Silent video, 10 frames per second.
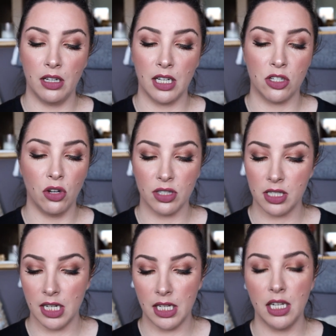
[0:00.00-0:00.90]
It's not
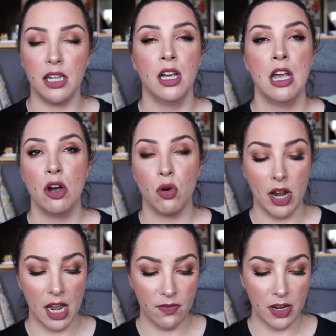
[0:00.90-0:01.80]
sticky or
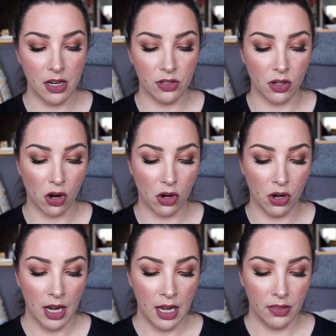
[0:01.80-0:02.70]
heavy. So
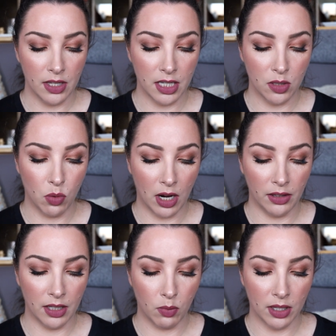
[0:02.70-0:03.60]
this is
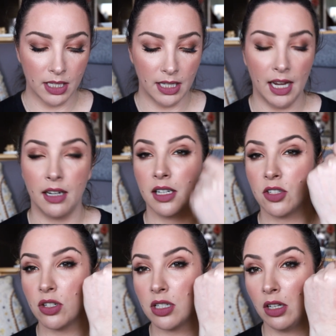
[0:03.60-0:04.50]
one that, once again,
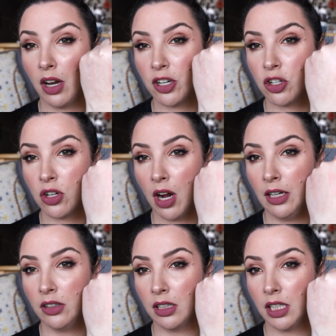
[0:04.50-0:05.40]
it's just a nice shine
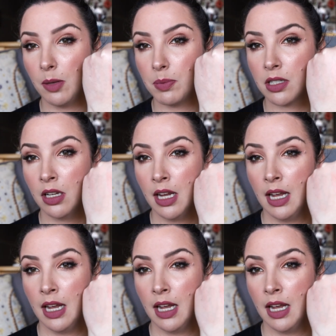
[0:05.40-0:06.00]
on the lips.